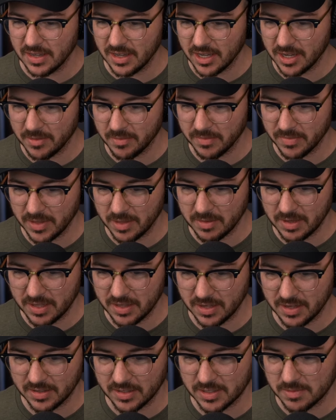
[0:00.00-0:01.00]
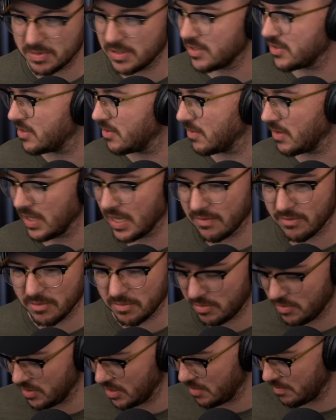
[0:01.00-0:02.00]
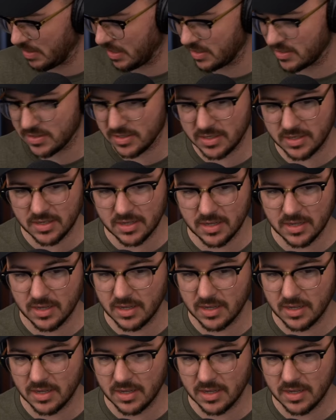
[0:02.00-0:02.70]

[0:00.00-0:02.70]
let me click on this picture while I have it pulled up, actually.